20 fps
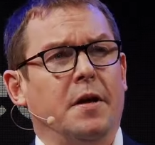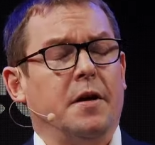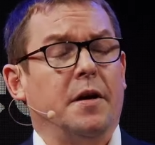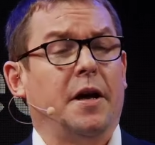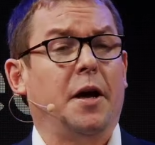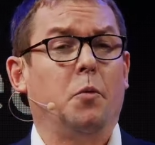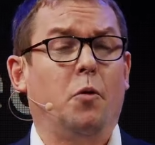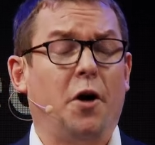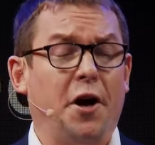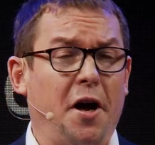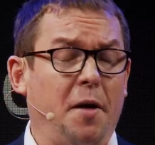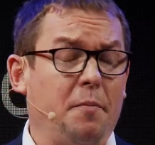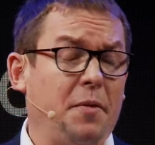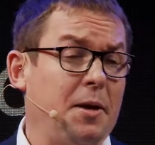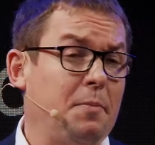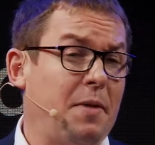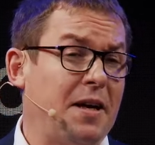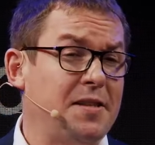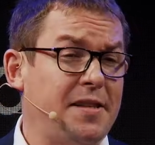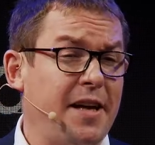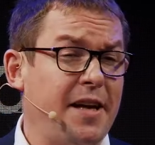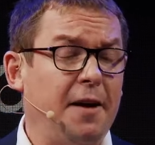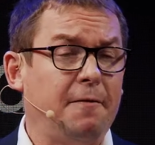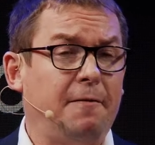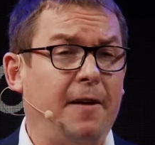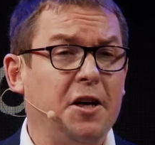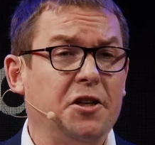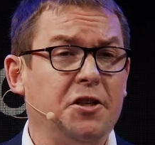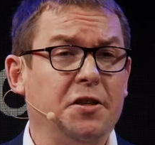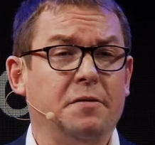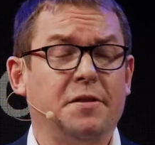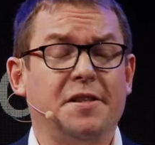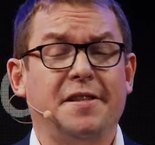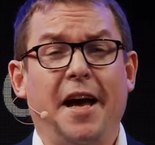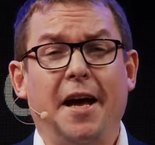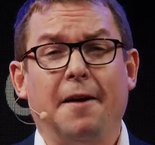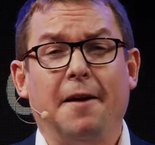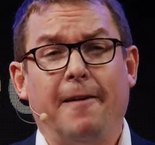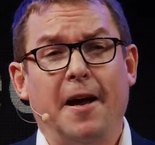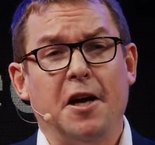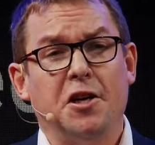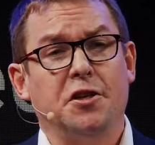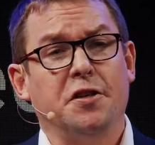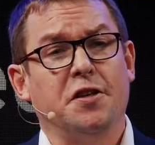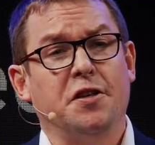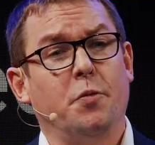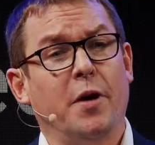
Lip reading: And what I mean by stagflation is